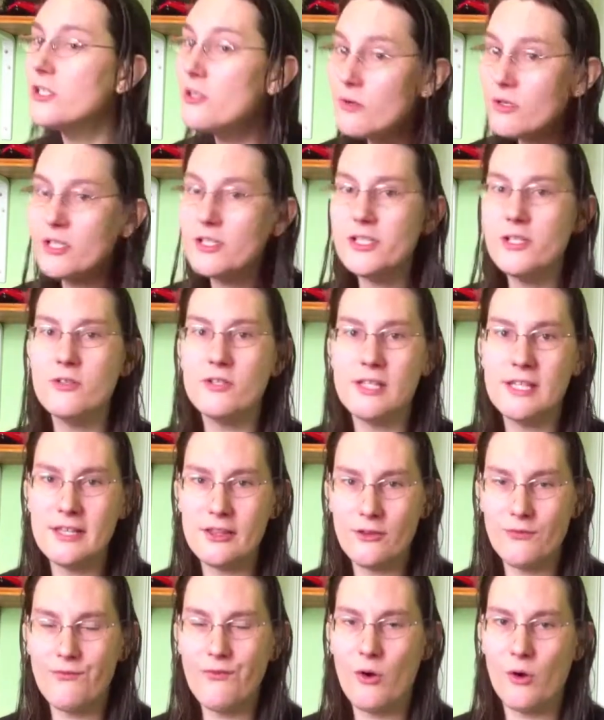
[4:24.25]
you can use
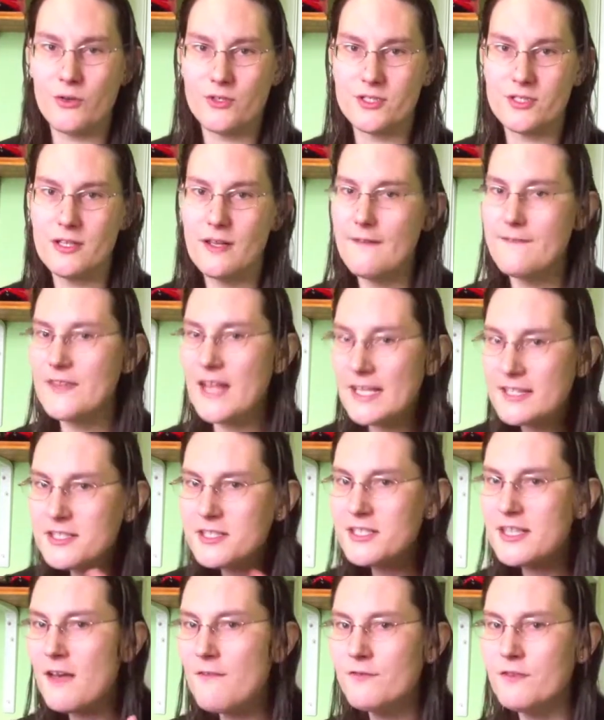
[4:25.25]
lethal force.
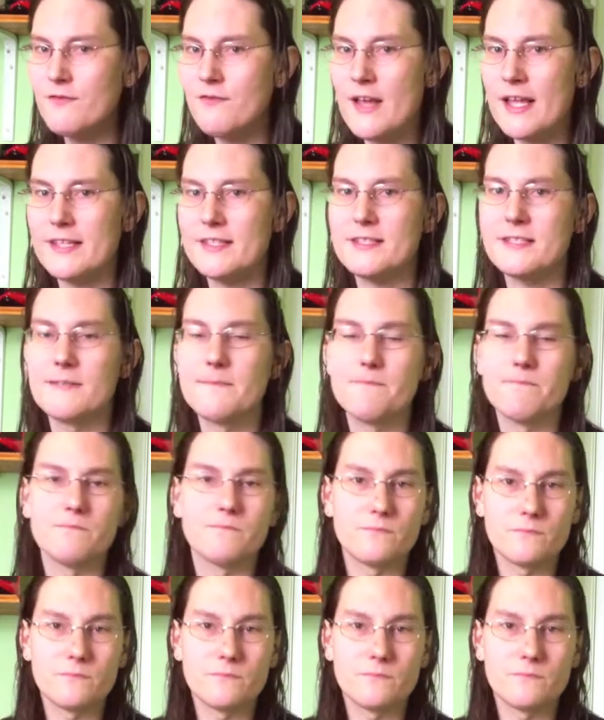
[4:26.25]
That's self-defense.